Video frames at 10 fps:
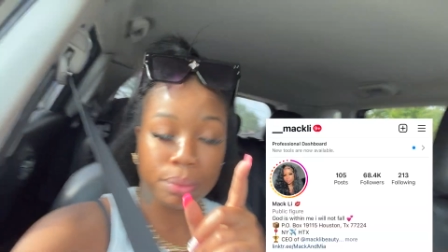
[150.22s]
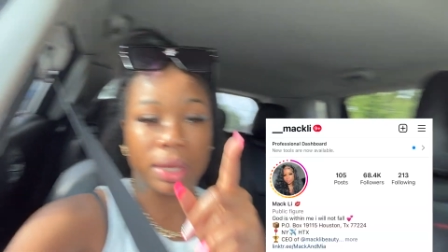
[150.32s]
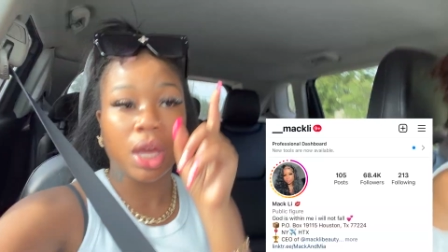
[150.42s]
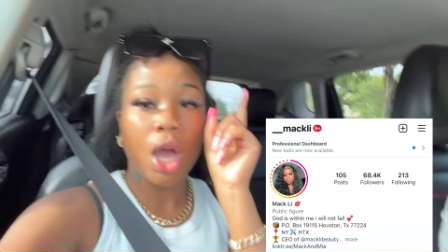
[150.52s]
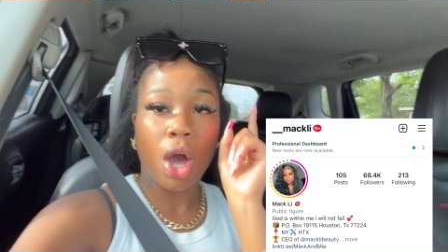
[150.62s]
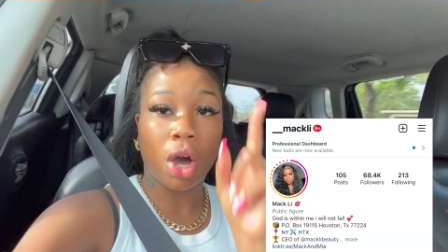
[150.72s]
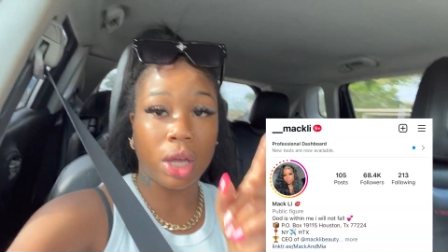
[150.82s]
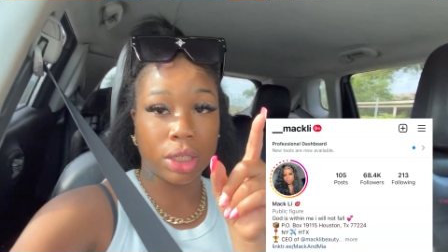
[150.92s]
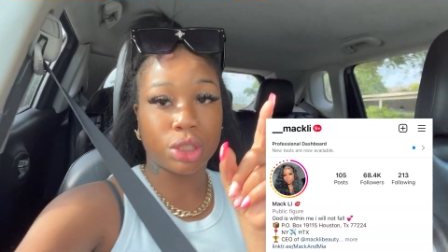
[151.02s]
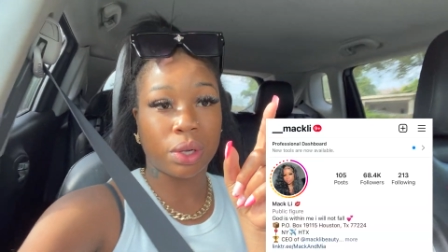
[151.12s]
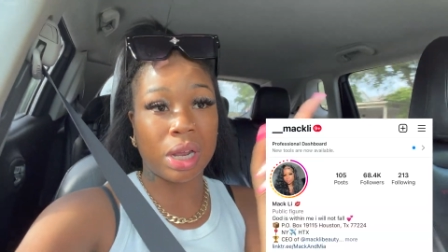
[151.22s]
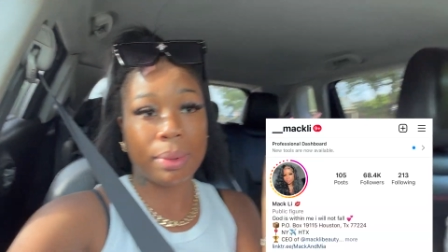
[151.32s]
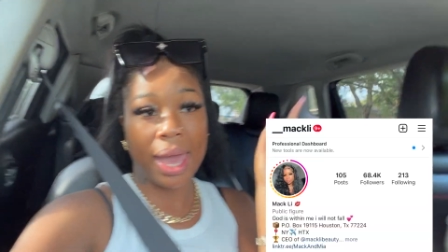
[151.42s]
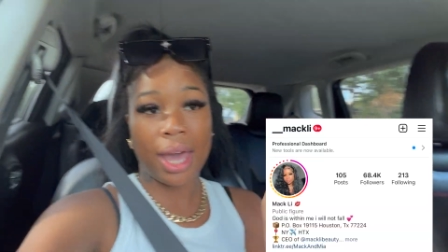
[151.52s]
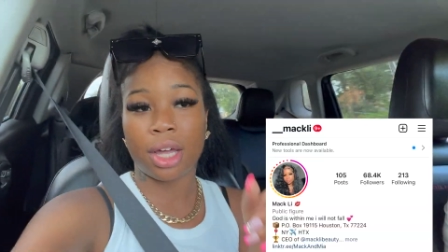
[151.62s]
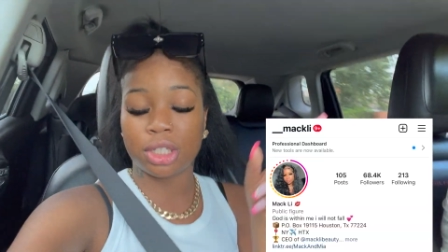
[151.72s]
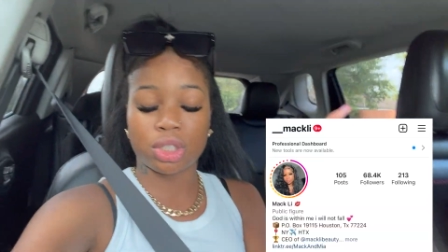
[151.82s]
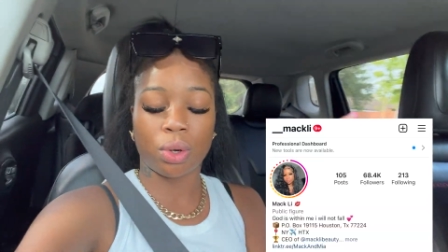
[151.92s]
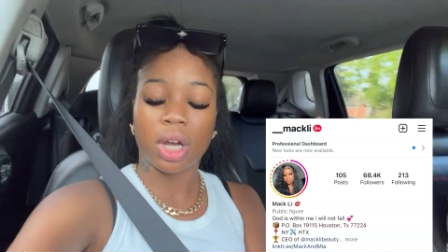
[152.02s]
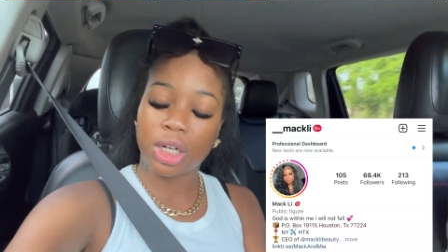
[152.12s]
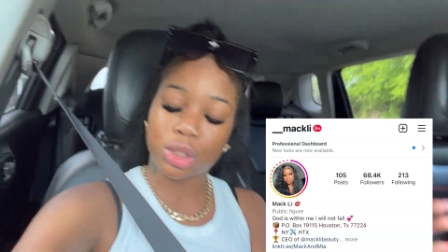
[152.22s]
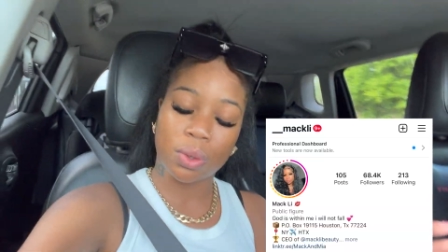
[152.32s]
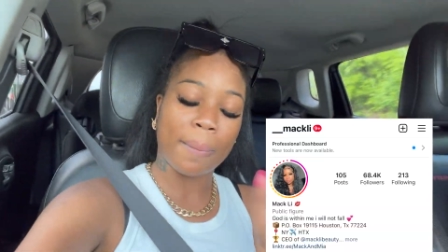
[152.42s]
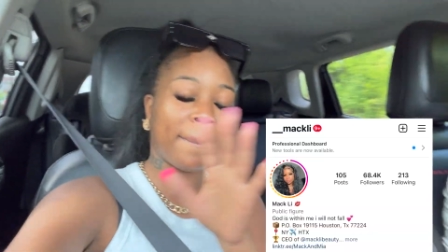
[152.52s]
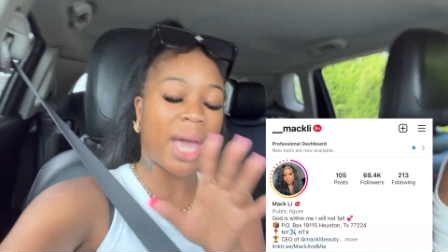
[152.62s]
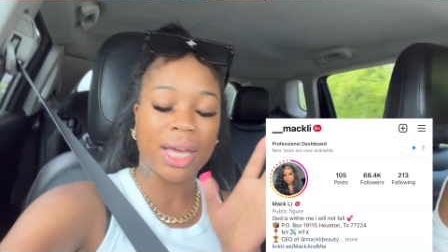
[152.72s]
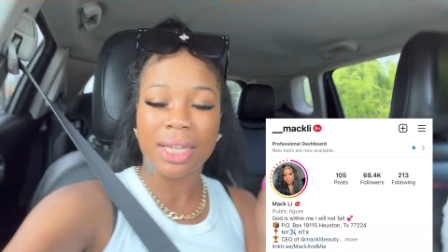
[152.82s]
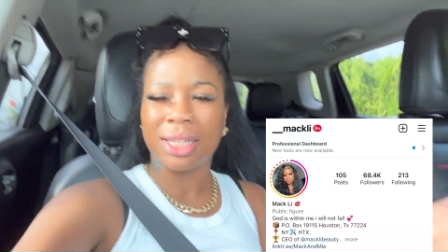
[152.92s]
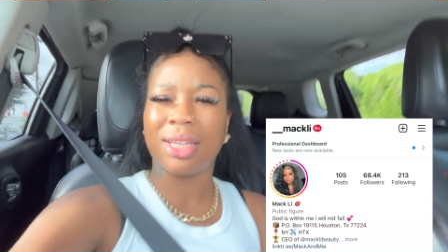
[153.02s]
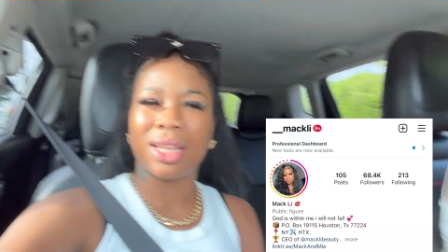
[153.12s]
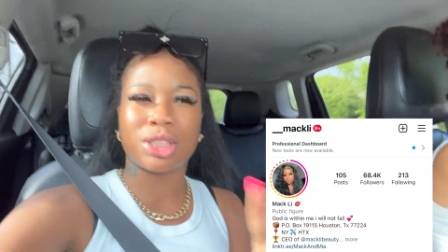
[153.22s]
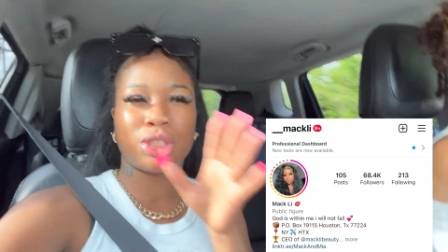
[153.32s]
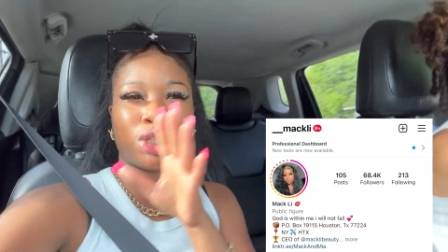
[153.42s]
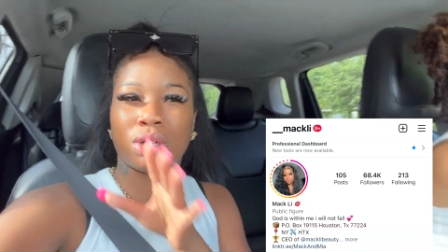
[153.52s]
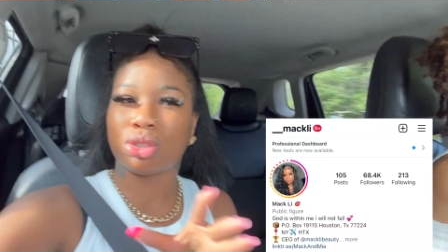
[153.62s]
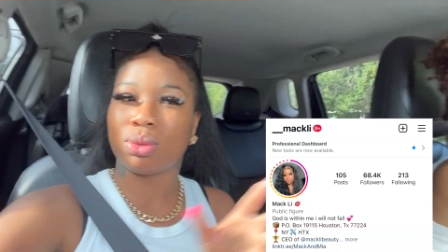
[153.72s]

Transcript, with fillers: me on Instagram at underscore underscore Mackli. Let's get you 1st